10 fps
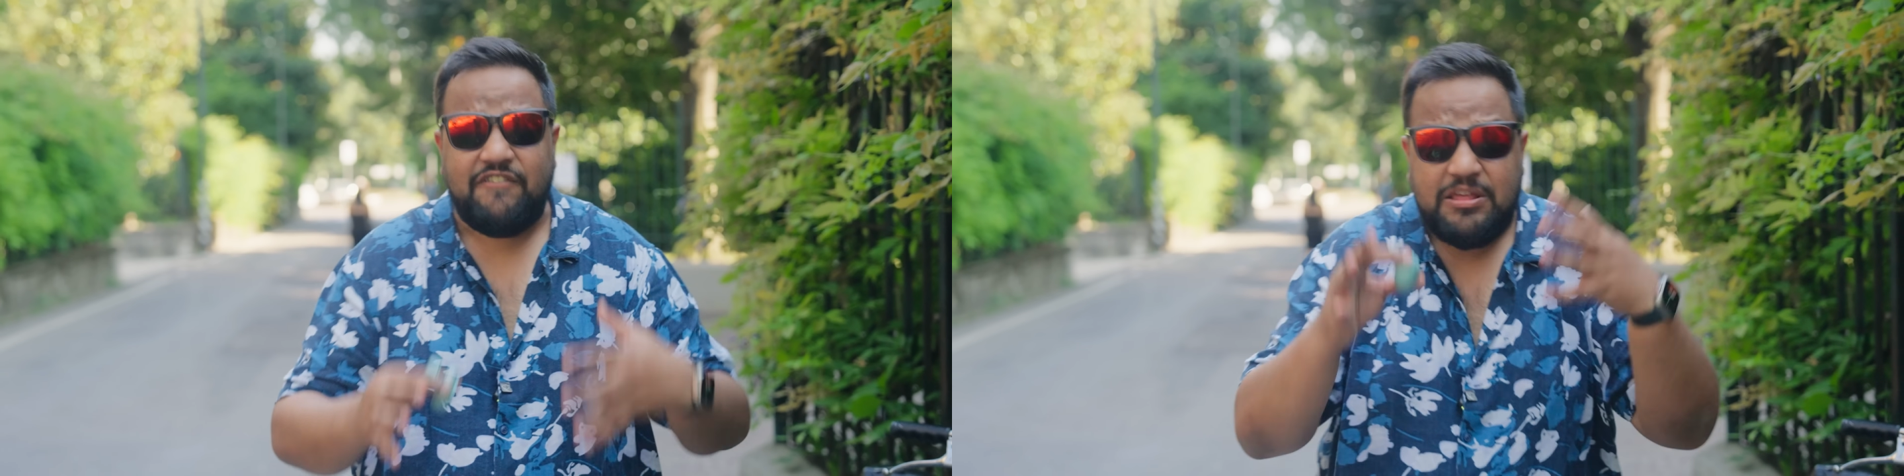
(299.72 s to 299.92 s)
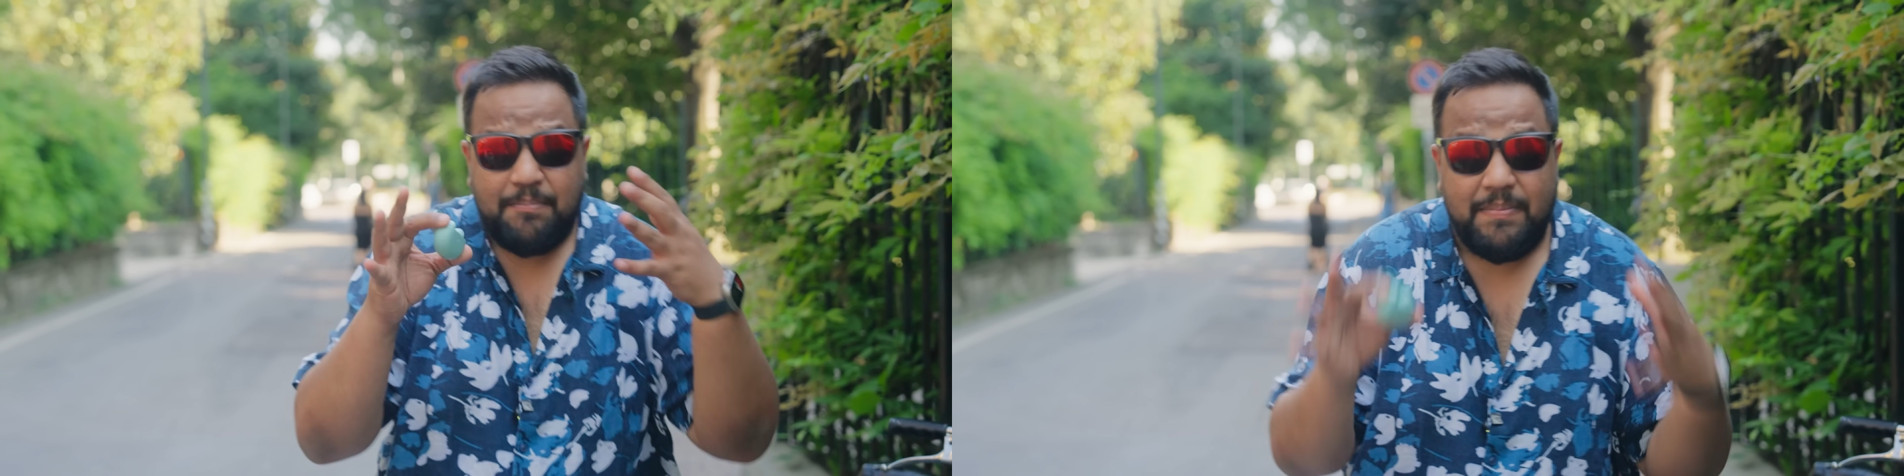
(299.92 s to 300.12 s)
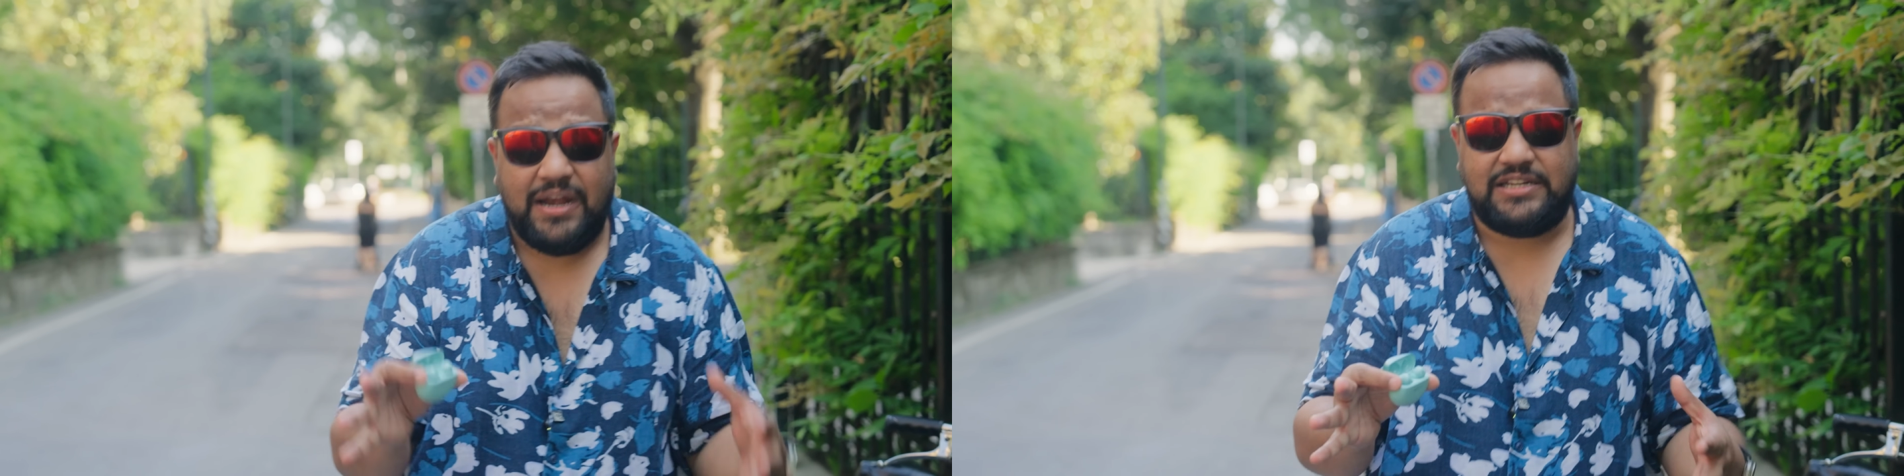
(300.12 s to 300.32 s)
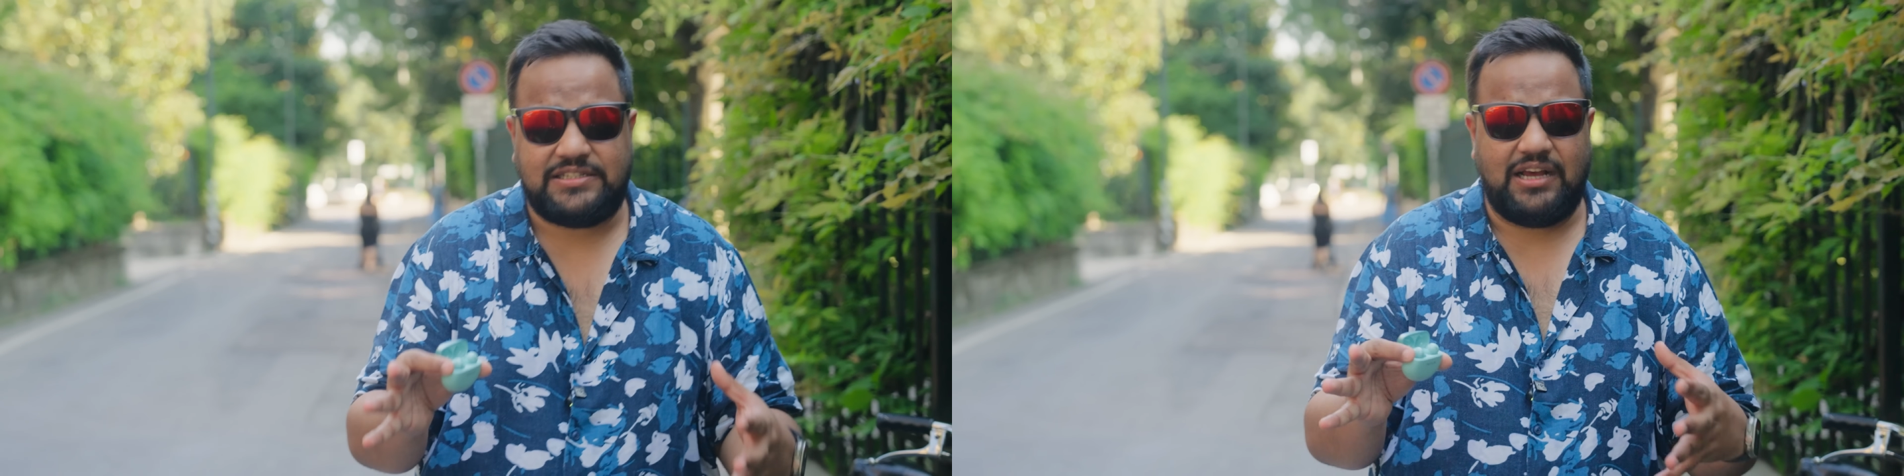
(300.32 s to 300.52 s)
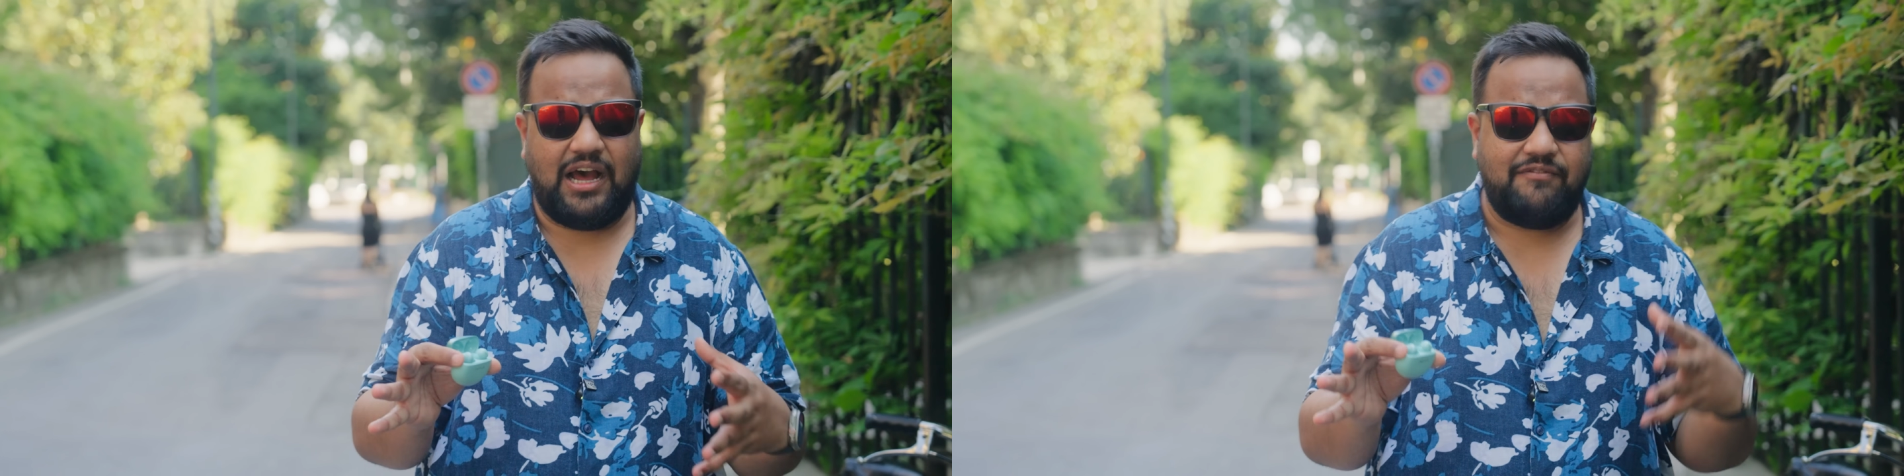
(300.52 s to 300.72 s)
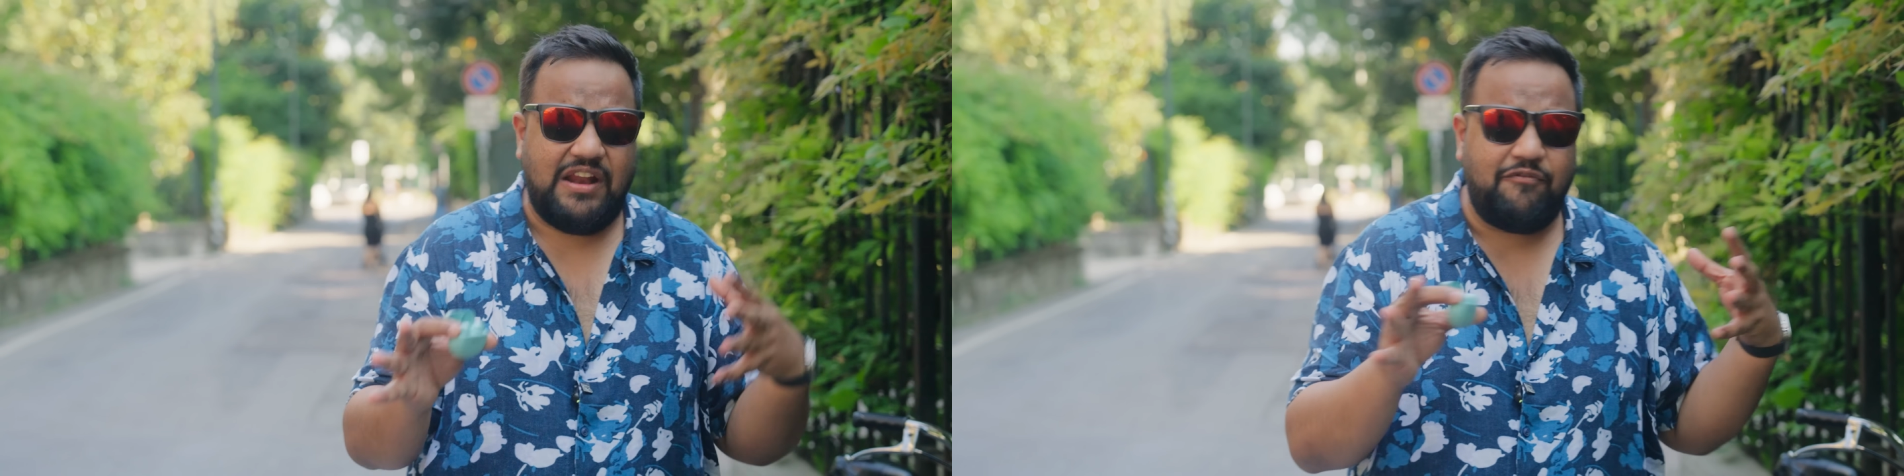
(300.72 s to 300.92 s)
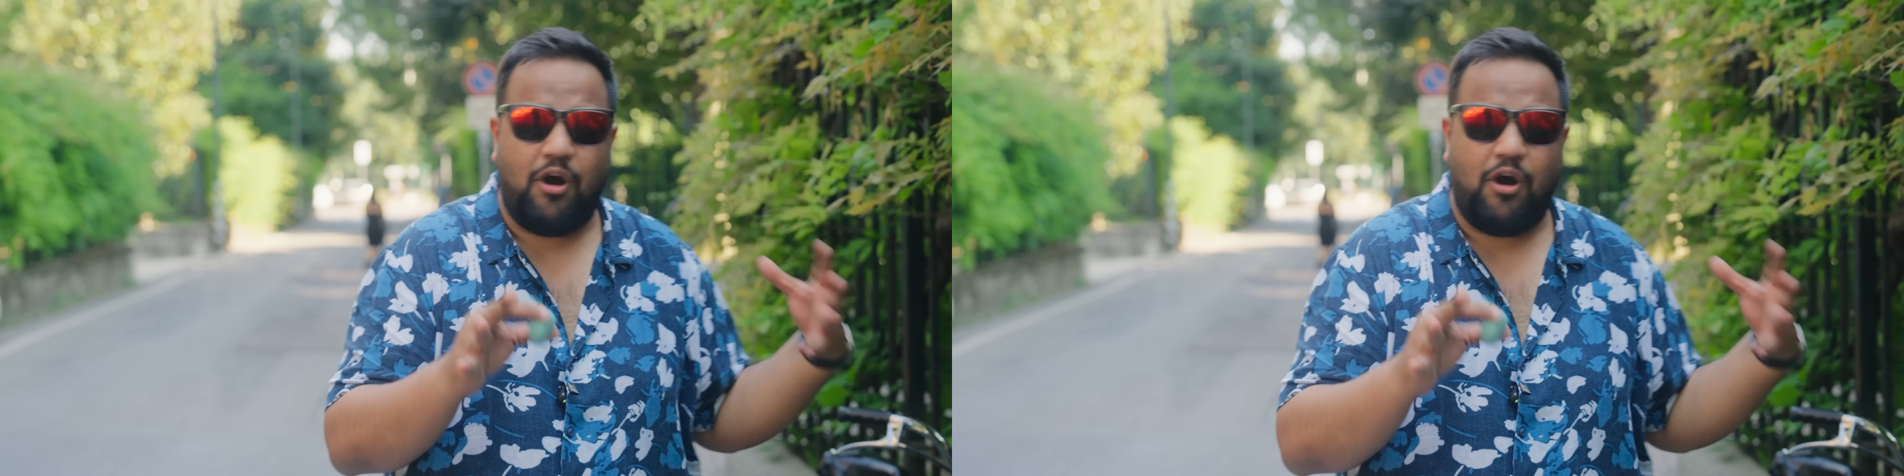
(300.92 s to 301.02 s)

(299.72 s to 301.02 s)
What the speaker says: Even the mids are very